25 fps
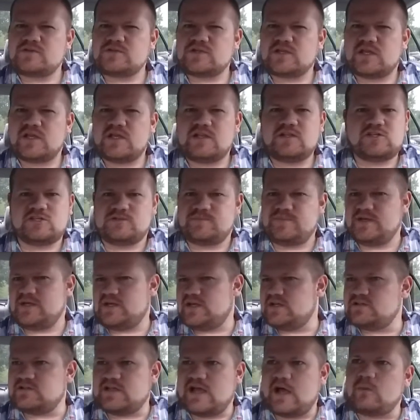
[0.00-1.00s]
music in just
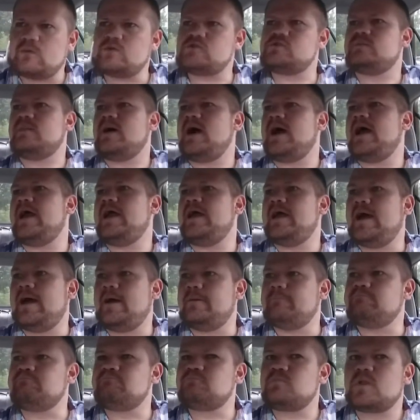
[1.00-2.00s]
because that was my
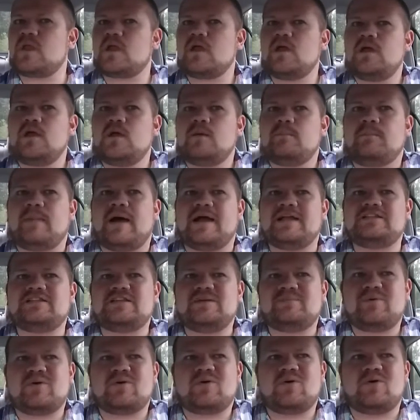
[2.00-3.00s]
um, my
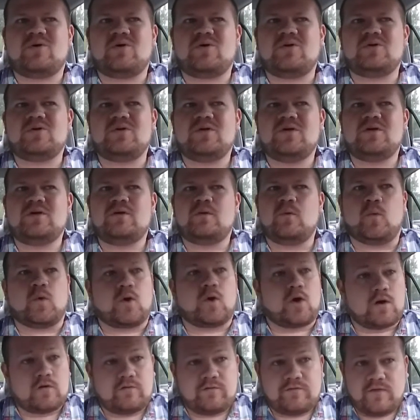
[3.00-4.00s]
typical
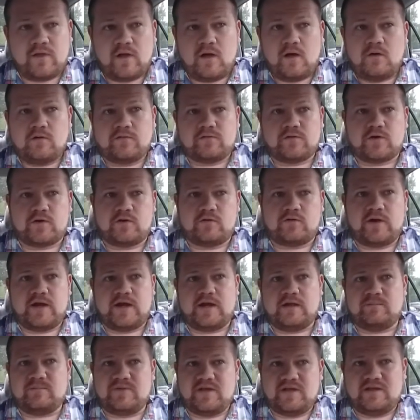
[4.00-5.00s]
workflow for
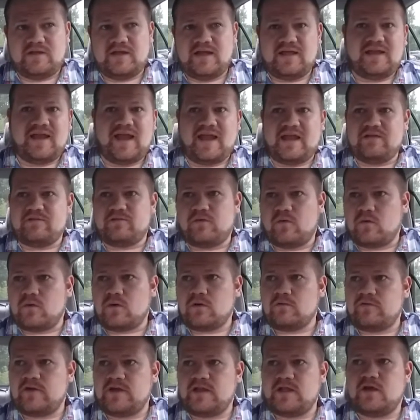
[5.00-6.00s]
creating Big Nate
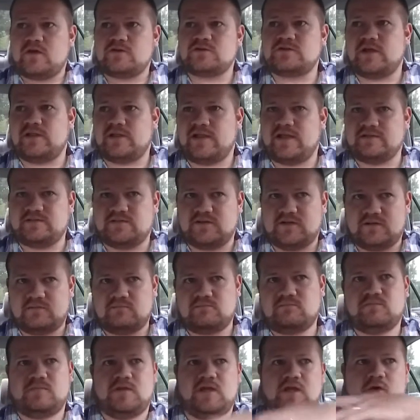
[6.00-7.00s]
84 videos. I like
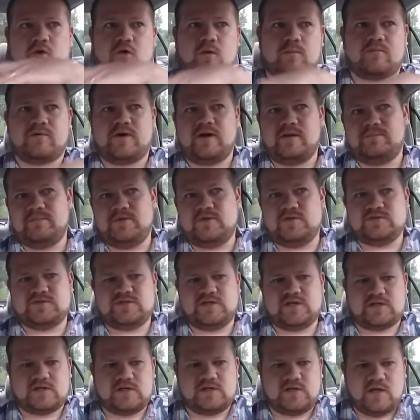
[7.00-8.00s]
to incorporate
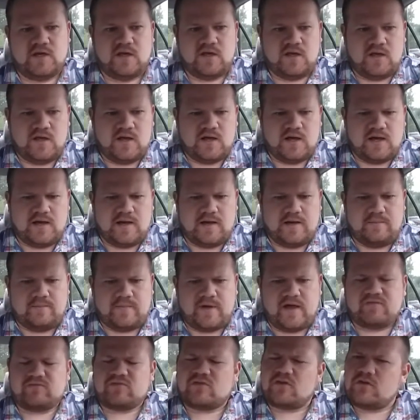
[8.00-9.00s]
music.
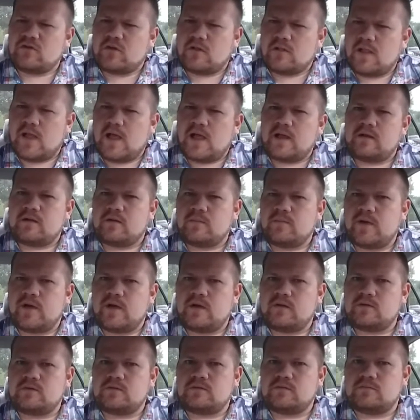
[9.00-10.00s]
Um, I've learned a lot
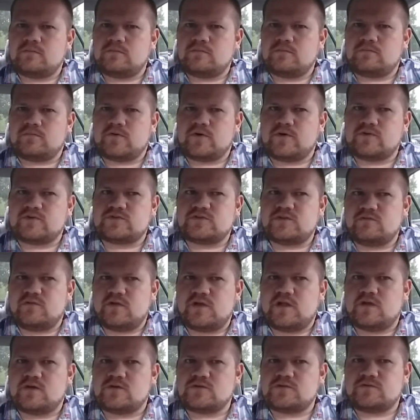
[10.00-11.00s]
about producing
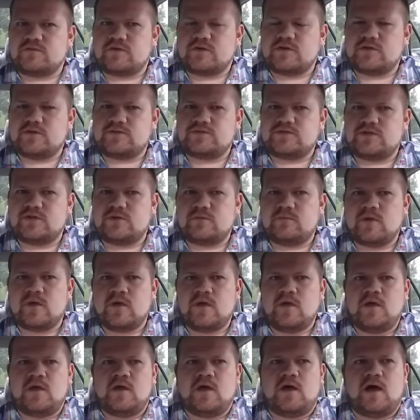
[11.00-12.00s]
videos for YouTube,
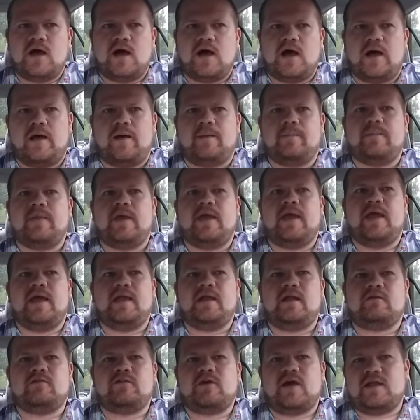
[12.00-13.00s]
um,
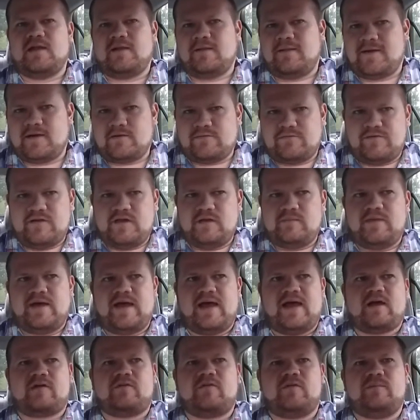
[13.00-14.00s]
and I've gotten a lot of
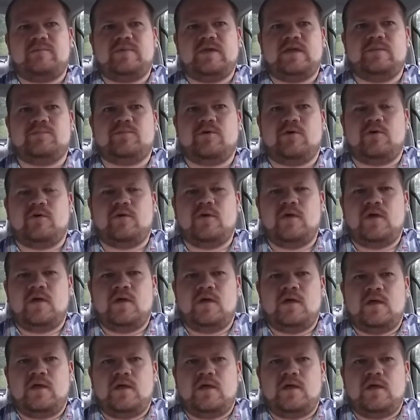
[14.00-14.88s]
feedback from people.